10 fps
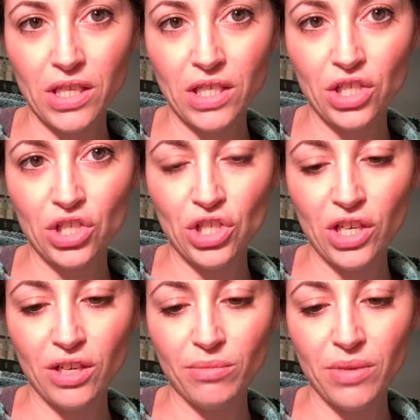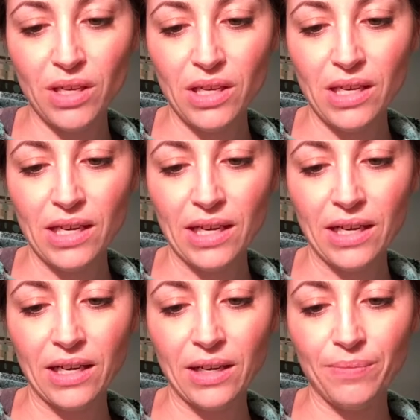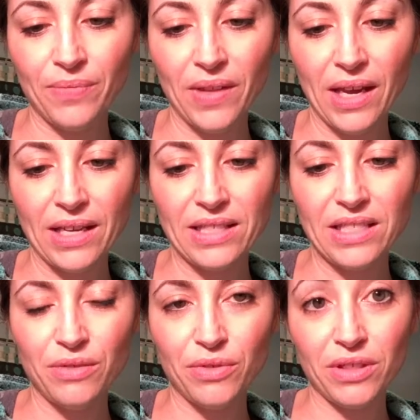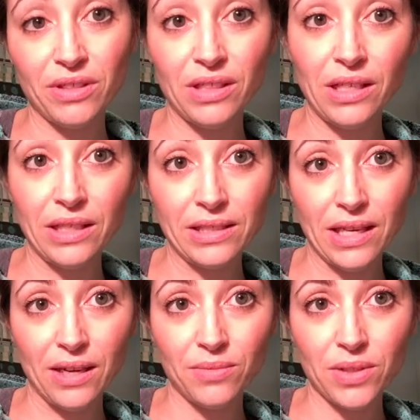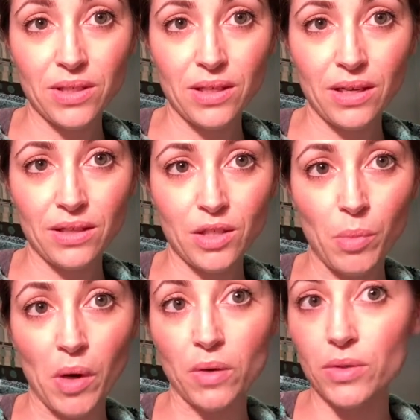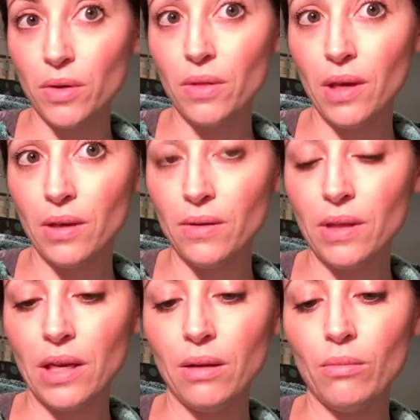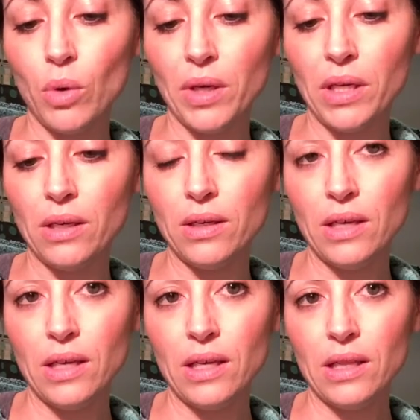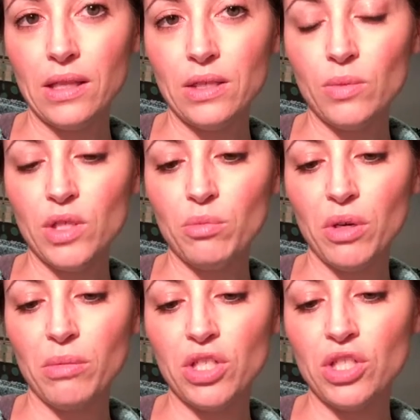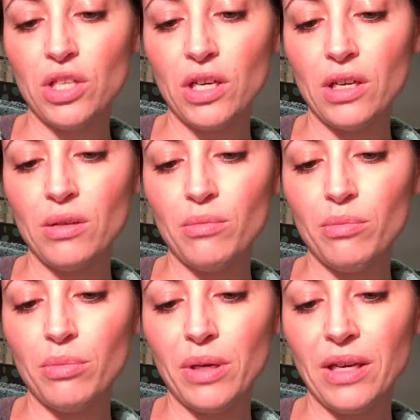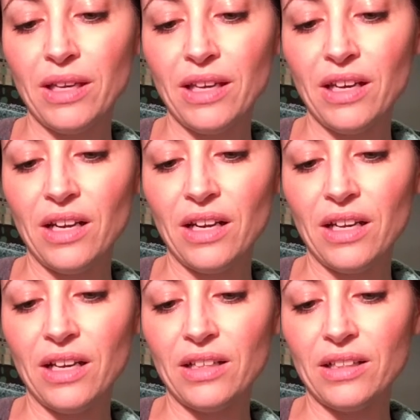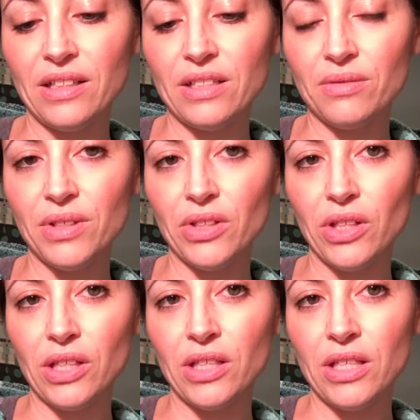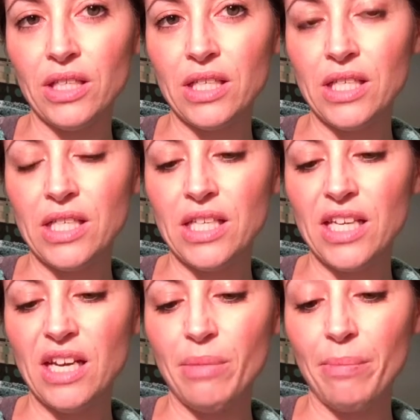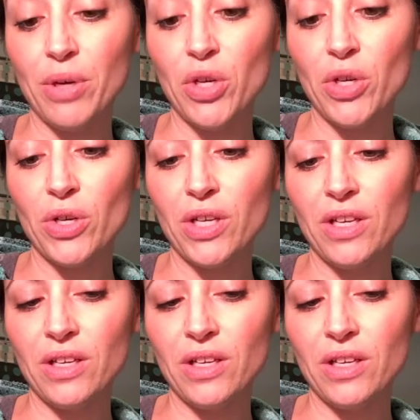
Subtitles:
Each jam has different heating times. The sparkles are thicker, they need more heat. This one is pretty much done, but again, I kind of like to really heat them up good.